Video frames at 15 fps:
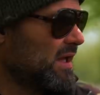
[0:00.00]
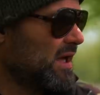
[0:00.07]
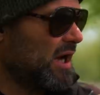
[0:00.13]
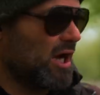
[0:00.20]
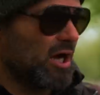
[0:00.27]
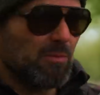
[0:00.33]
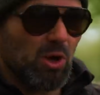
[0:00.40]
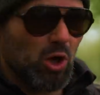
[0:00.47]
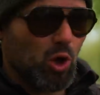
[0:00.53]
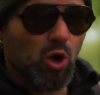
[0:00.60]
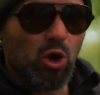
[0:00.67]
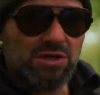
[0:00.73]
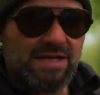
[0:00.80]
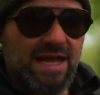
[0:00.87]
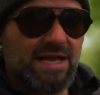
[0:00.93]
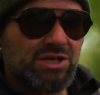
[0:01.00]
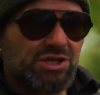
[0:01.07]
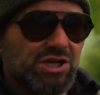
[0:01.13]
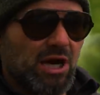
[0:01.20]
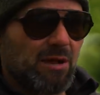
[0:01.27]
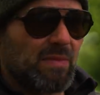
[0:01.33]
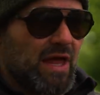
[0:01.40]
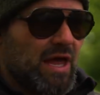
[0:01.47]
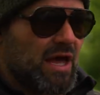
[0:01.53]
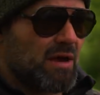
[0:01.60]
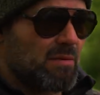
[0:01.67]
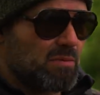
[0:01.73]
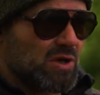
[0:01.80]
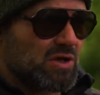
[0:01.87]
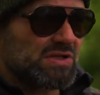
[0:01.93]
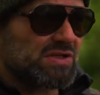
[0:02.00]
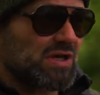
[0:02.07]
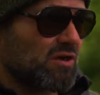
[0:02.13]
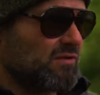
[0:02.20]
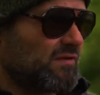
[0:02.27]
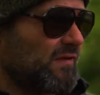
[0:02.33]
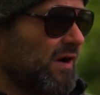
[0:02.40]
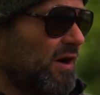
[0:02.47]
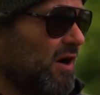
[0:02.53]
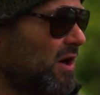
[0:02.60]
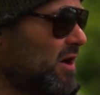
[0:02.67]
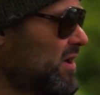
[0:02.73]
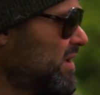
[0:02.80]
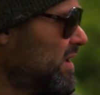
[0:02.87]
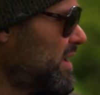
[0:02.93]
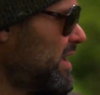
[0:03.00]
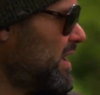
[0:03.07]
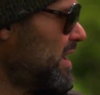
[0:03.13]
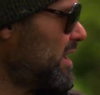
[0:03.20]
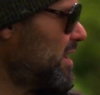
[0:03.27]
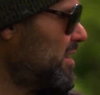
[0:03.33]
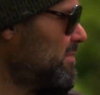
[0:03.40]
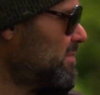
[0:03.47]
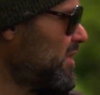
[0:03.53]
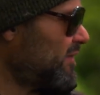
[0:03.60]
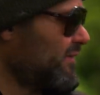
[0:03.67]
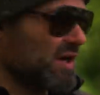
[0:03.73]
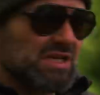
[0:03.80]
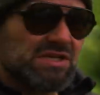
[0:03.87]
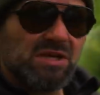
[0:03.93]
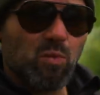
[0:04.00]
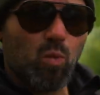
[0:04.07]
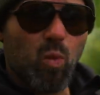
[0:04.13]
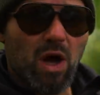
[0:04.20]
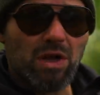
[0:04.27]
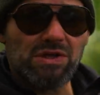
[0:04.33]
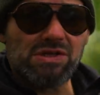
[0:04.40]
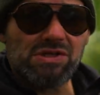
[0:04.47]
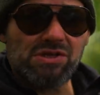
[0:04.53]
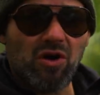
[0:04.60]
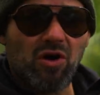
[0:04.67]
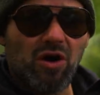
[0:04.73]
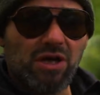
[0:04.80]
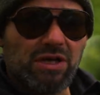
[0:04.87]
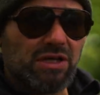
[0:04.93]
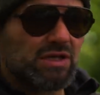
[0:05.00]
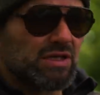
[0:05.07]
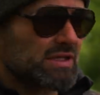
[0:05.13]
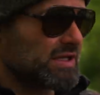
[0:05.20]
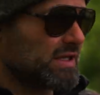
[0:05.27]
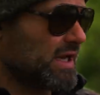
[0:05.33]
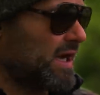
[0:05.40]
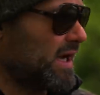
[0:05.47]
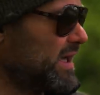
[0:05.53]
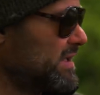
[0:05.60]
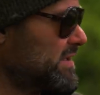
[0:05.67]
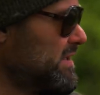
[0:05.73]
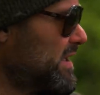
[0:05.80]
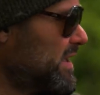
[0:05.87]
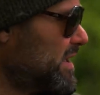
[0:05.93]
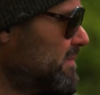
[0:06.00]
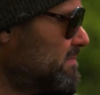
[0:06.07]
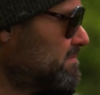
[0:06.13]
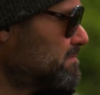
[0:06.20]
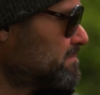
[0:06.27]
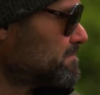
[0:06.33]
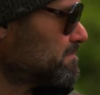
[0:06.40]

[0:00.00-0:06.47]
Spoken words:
A lot of tench up there, but so far I've only seen one sign, and